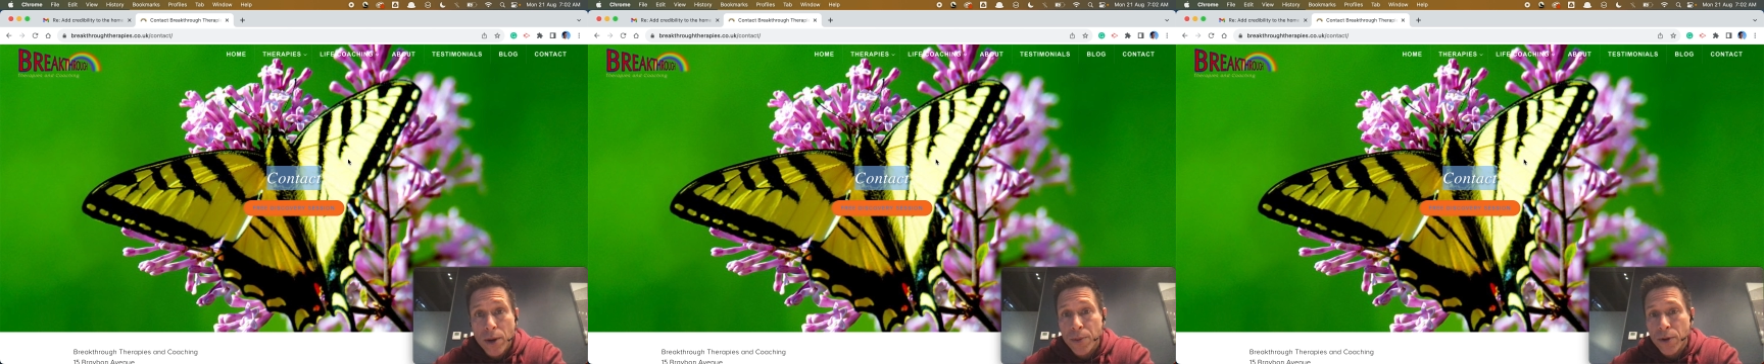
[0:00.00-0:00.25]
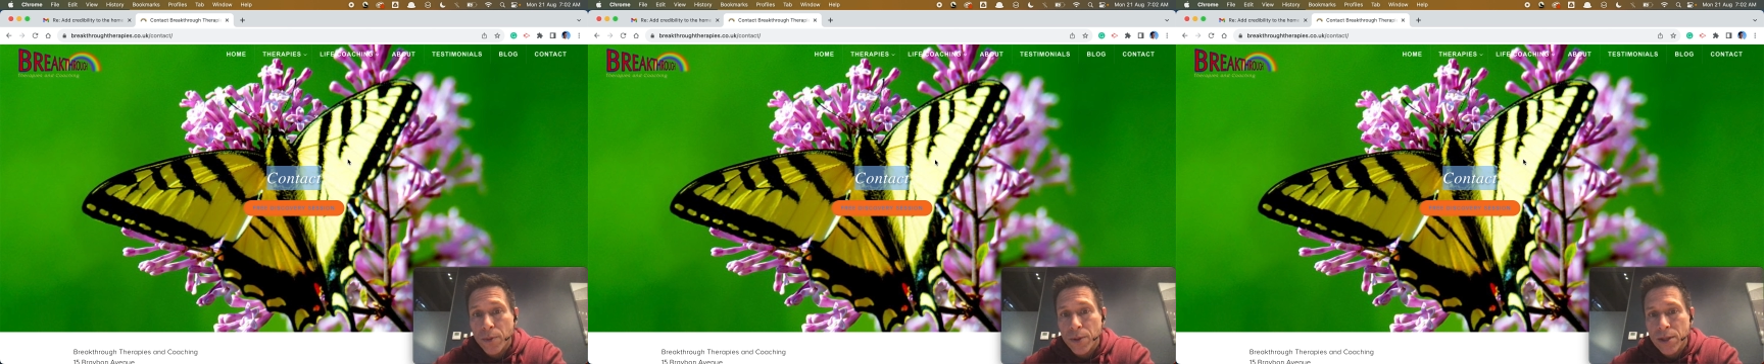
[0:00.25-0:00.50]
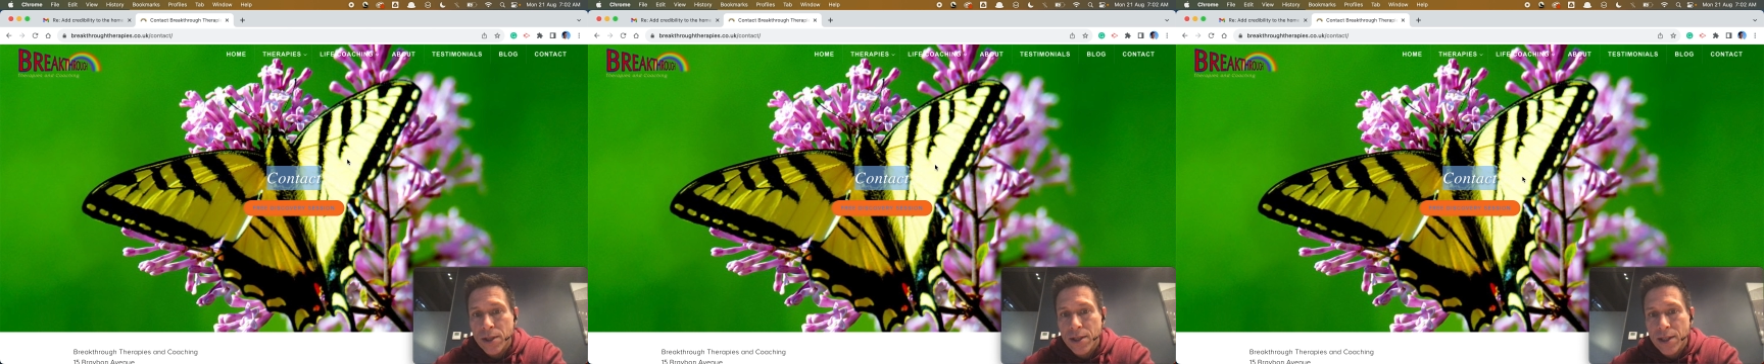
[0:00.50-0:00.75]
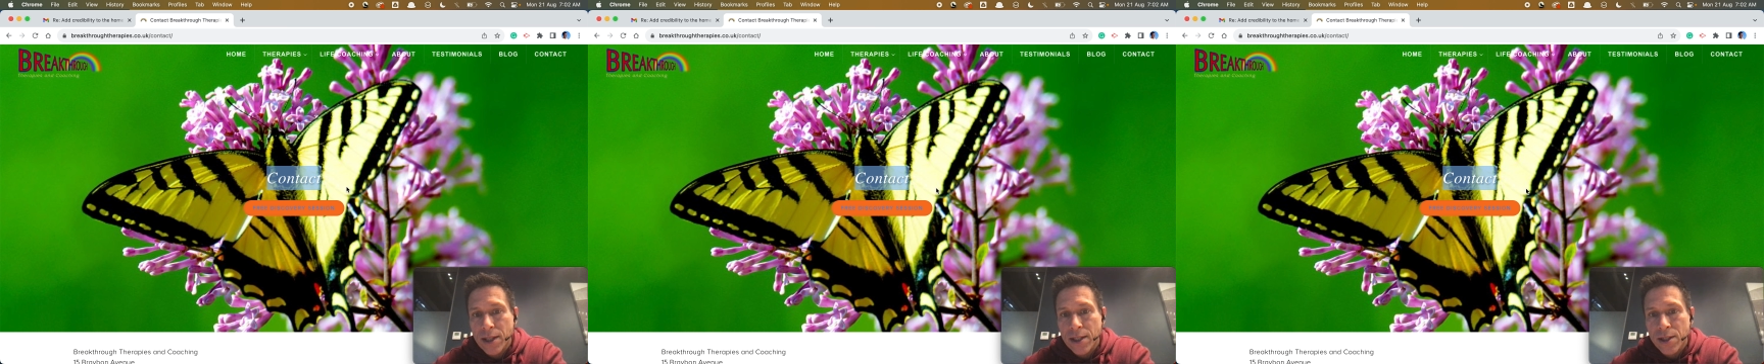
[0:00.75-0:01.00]
purpose
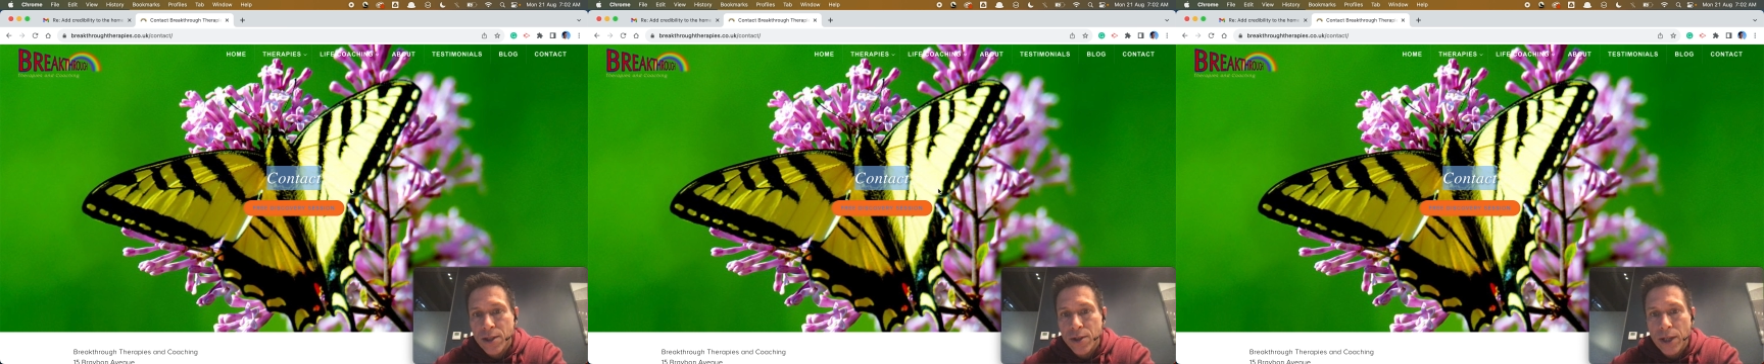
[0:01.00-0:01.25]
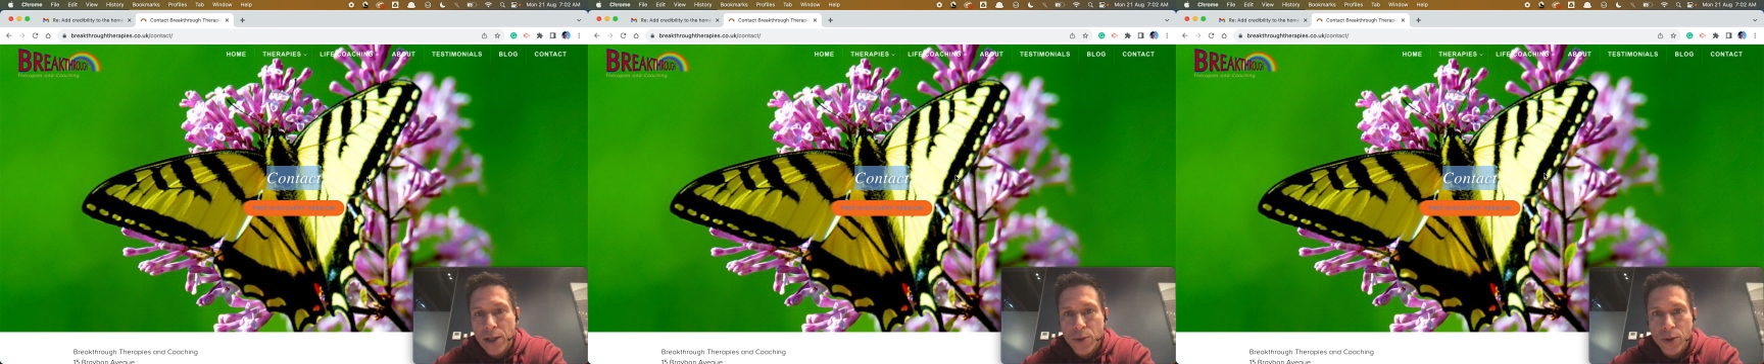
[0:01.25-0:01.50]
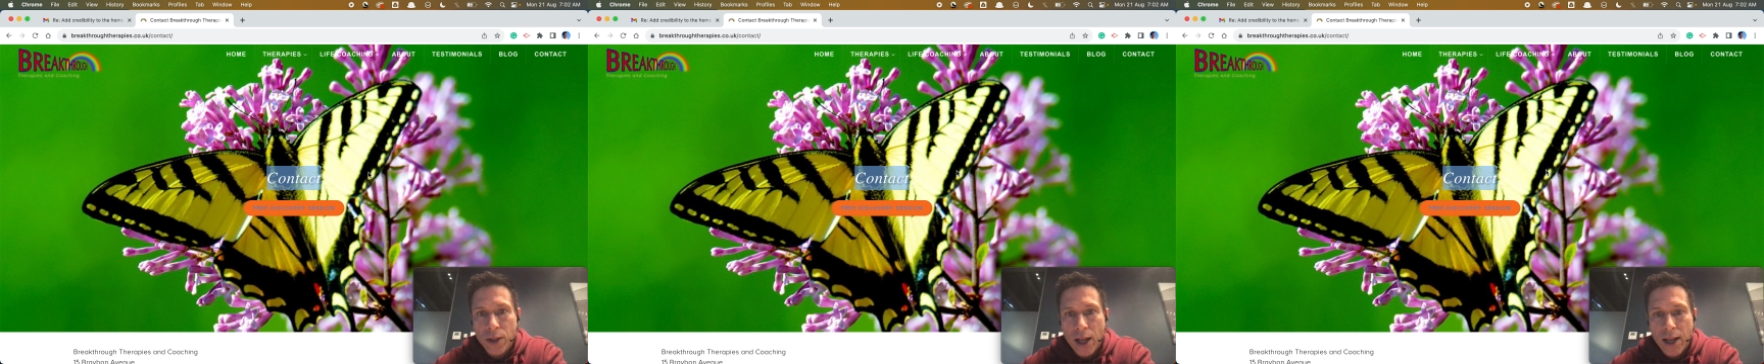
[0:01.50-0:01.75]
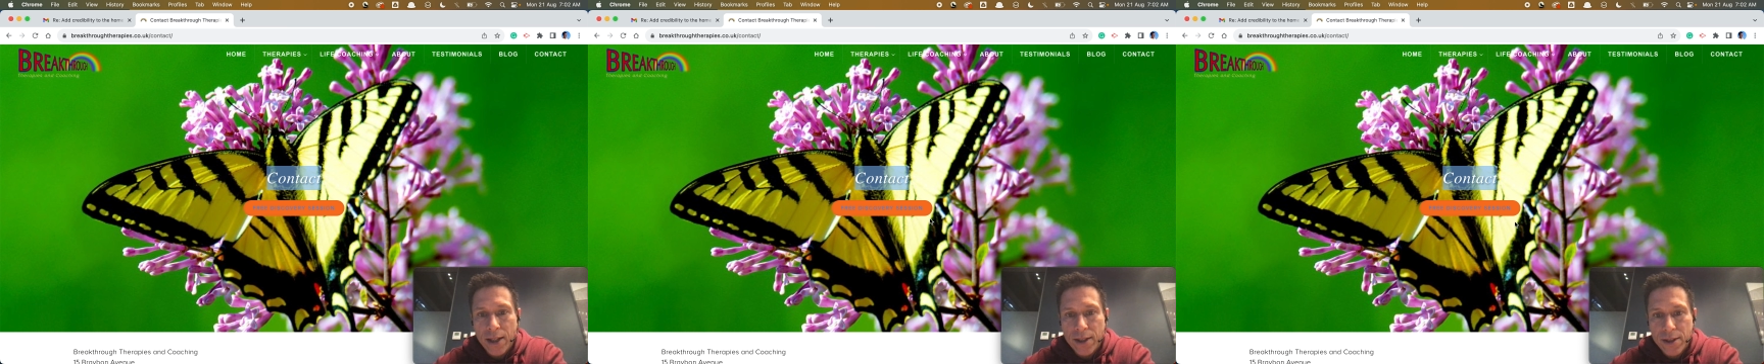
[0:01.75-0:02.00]
is to get you
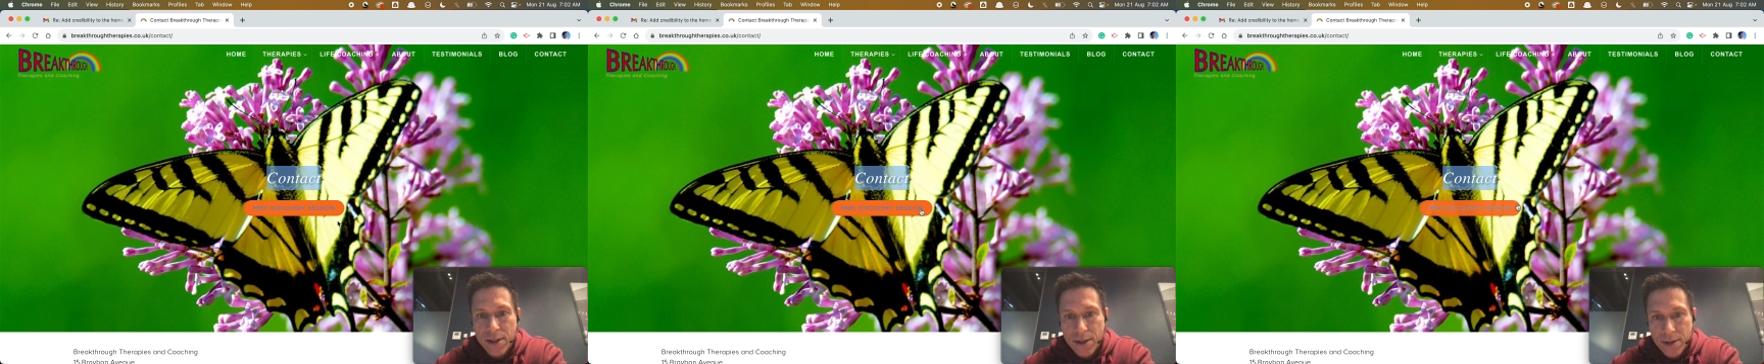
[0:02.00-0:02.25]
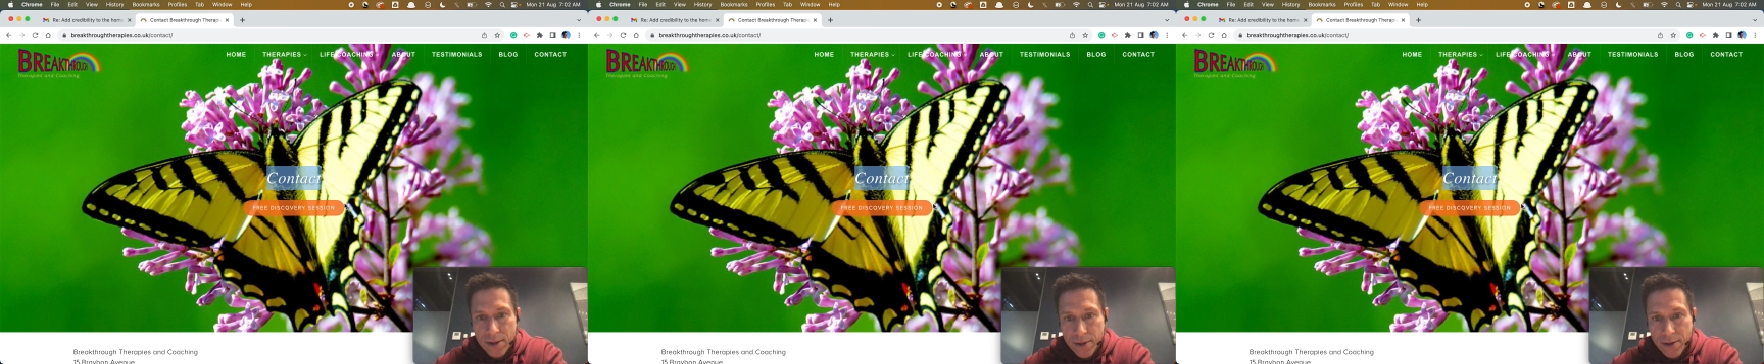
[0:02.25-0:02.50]
clients,